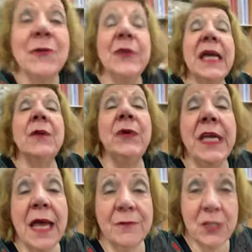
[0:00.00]
don't forget
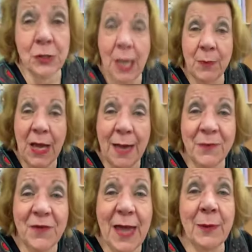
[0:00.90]
we have the shop
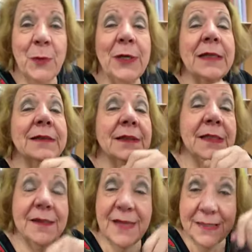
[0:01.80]
hop fabric
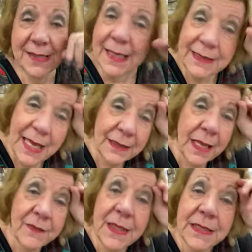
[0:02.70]
and things like that.
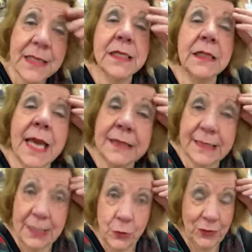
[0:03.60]
And I think that's the
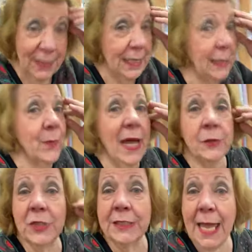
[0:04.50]
last thing you're thinking
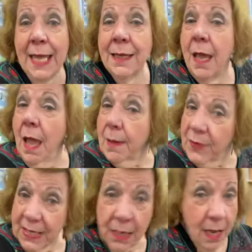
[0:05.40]
about today,
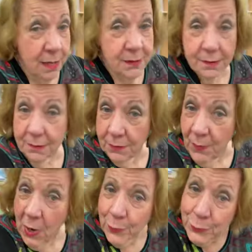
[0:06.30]
because
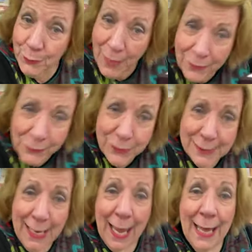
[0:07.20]
tomorrow's
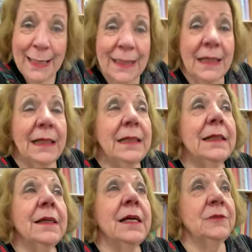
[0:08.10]
Mother's Day.
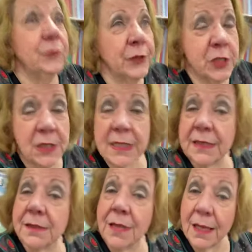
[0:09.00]

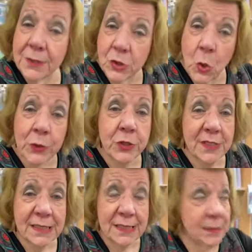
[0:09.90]
Unfortunately, it's not as
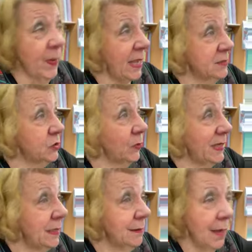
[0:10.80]
gorgeous as this past
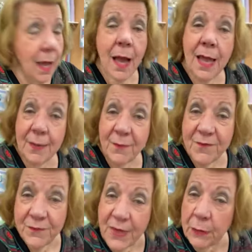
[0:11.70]
week. I
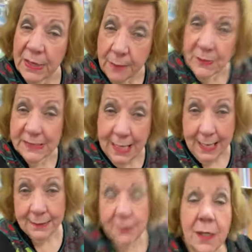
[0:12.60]
am very
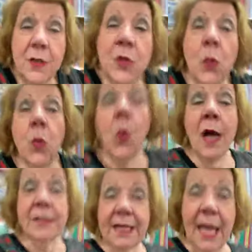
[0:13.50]
upset. The
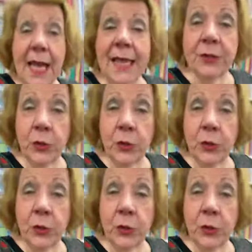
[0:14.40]
one day